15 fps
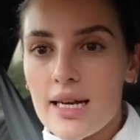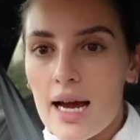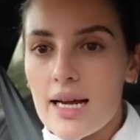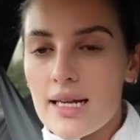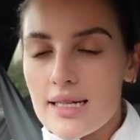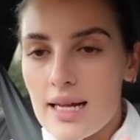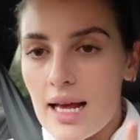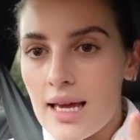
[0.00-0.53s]

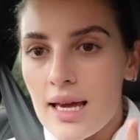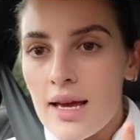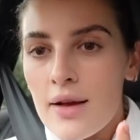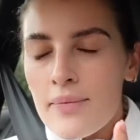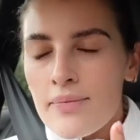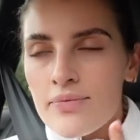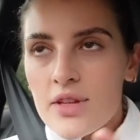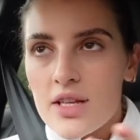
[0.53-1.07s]
nice, like,
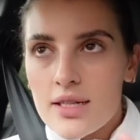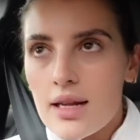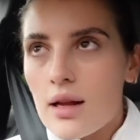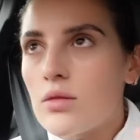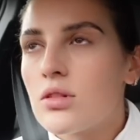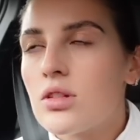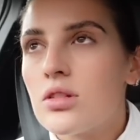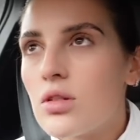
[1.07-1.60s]
this
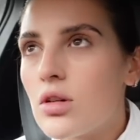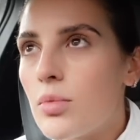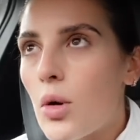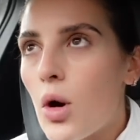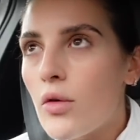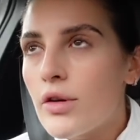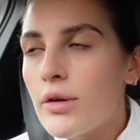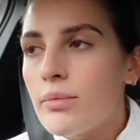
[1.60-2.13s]
sounds so
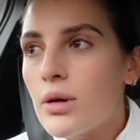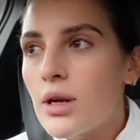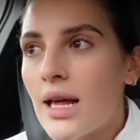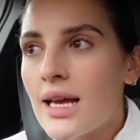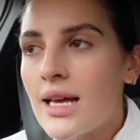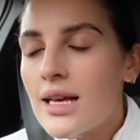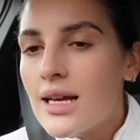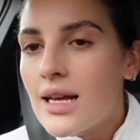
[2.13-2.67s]
boring, but
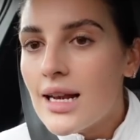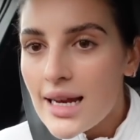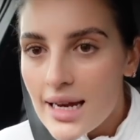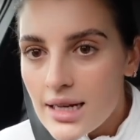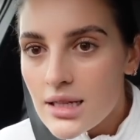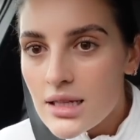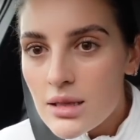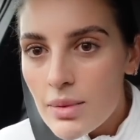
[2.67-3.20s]
like
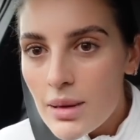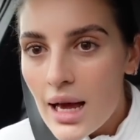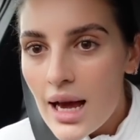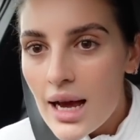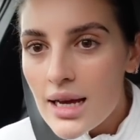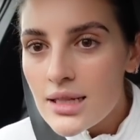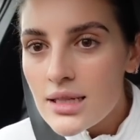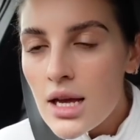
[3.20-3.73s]
cleaning
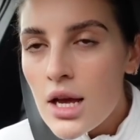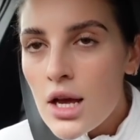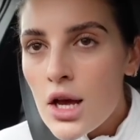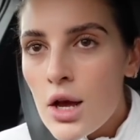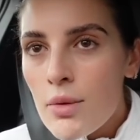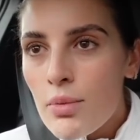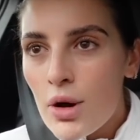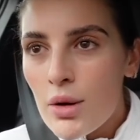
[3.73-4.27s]
supplies.
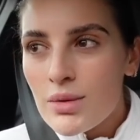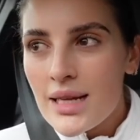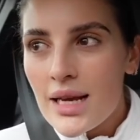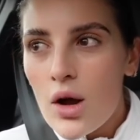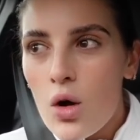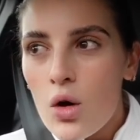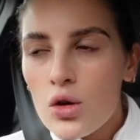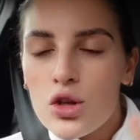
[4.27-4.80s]
But it was
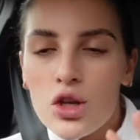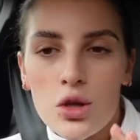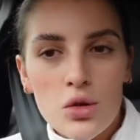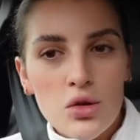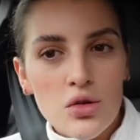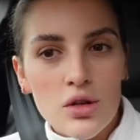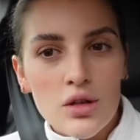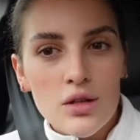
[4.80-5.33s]
like all
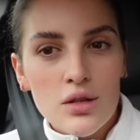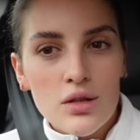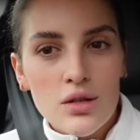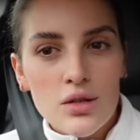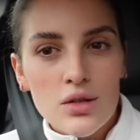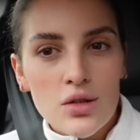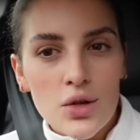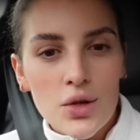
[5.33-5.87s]
neutrals,
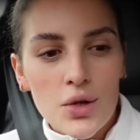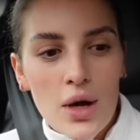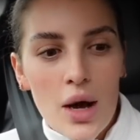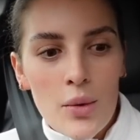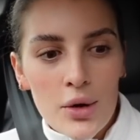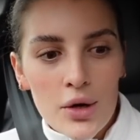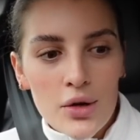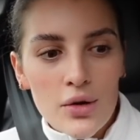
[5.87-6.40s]
so I
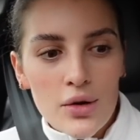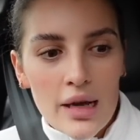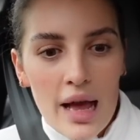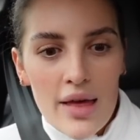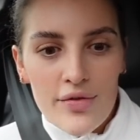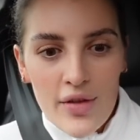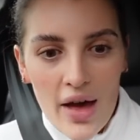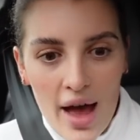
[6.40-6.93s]
want to go and
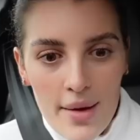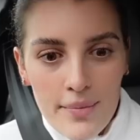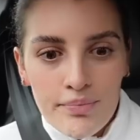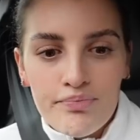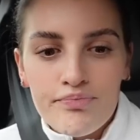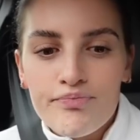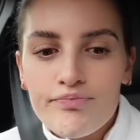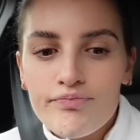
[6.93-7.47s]
get them.
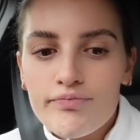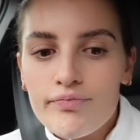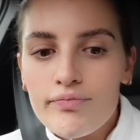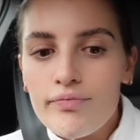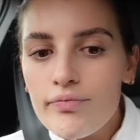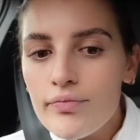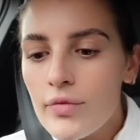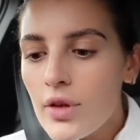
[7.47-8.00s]

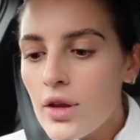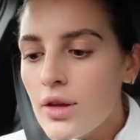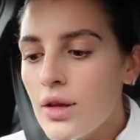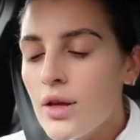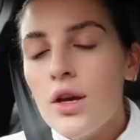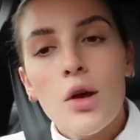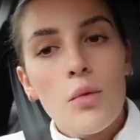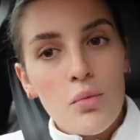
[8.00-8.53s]

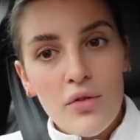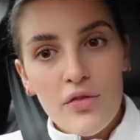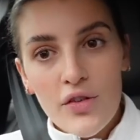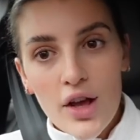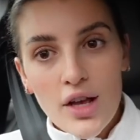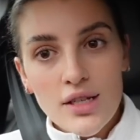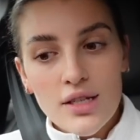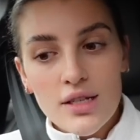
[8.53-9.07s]
But
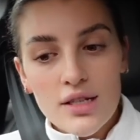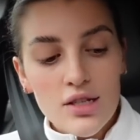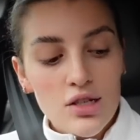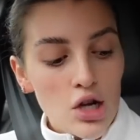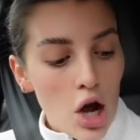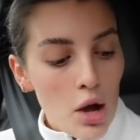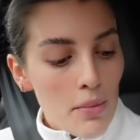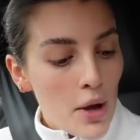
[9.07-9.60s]
first
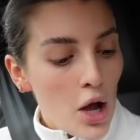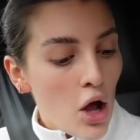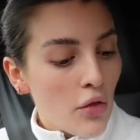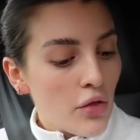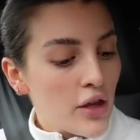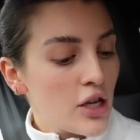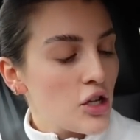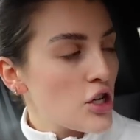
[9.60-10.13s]
stop
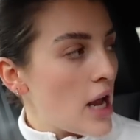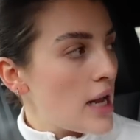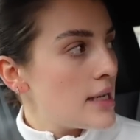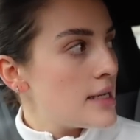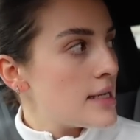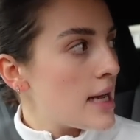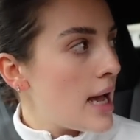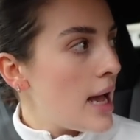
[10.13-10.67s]
on the
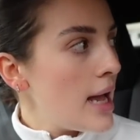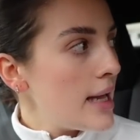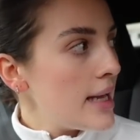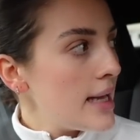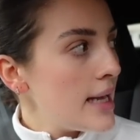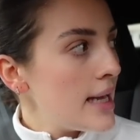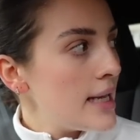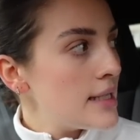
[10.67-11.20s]
agenda
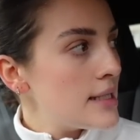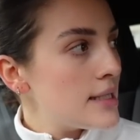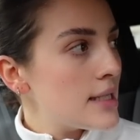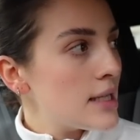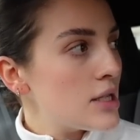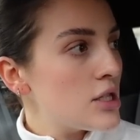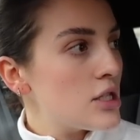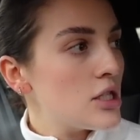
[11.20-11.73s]
is
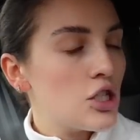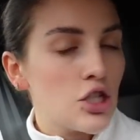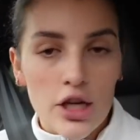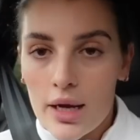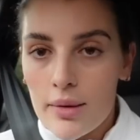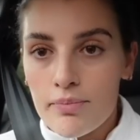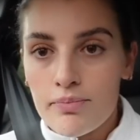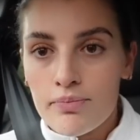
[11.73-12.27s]
the
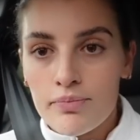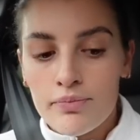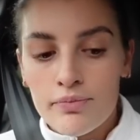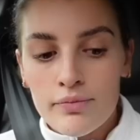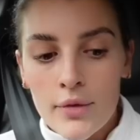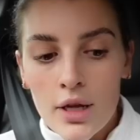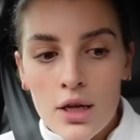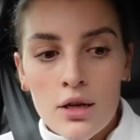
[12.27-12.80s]
gym.
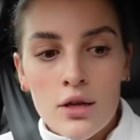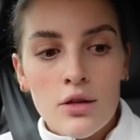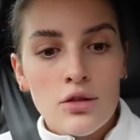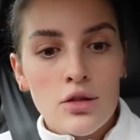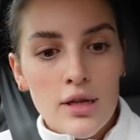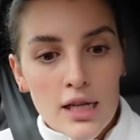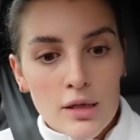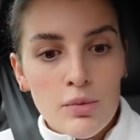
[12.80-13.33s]

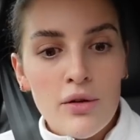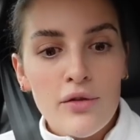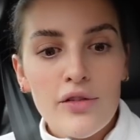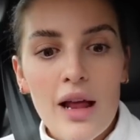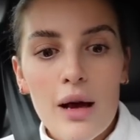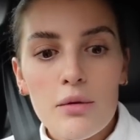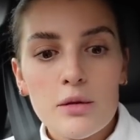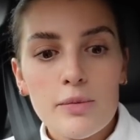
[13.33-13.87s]
So let's put
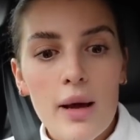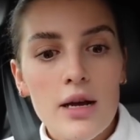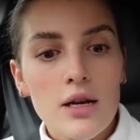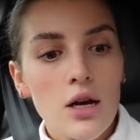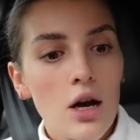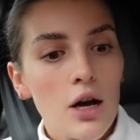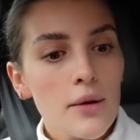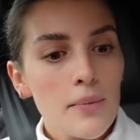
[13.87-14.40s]
Flowers back
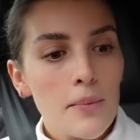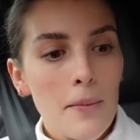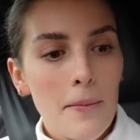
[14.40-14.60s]
on